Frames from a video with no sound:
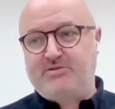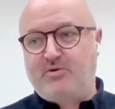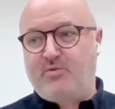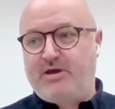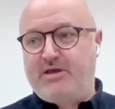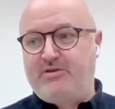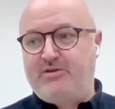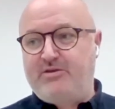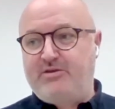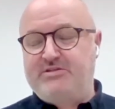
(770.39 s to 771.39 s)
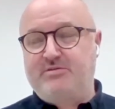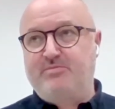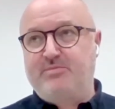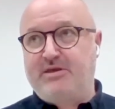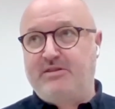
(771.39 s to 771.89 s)
So where you see
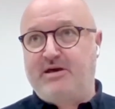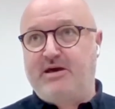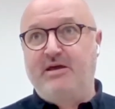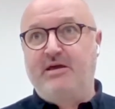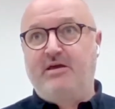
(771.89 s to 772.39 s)
something that